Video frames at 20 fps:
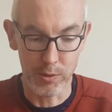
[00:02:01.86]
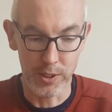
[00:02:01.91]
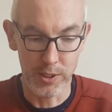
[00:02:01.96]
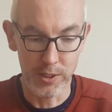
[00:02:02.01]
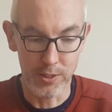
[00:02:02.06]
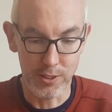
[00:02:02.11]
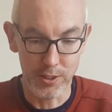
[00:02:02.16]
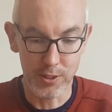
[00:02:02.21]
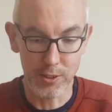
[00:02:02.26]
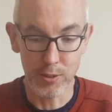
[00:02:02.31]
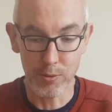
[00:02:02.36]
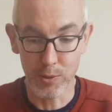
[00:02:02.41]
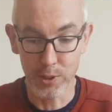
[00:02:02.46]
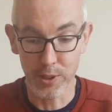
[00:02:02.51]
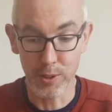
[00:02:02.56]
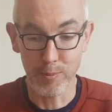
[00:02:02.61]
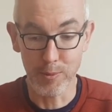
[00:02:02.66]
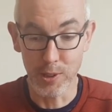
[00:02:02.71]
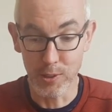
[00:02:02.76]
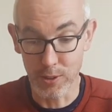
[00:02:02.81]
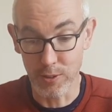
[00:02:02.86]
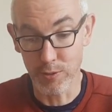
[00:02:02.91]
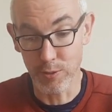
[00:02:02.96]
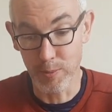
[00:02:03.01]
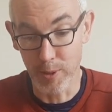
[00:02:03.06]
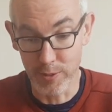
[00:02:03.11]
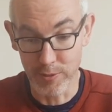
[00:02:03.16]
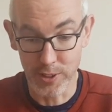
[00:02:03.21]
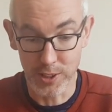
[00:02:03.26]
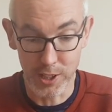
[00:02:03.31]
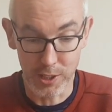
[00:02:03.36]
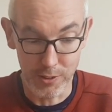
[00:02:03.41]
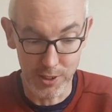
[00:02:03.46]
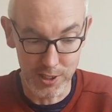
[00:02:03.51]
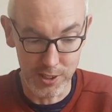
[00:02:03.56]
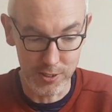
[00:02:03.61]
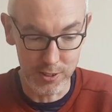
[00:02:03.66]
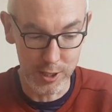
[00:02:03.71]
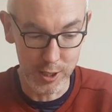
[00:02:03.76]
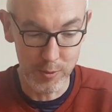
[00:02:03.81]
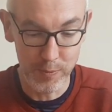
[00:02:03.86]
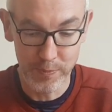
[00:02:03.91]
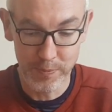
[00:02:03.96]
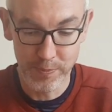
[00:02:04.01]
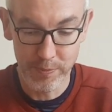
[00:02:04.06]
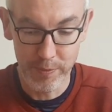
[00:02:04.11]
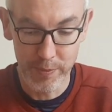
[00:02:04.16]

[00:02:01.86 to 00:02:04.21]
one, as this is the one I'm using for my video editing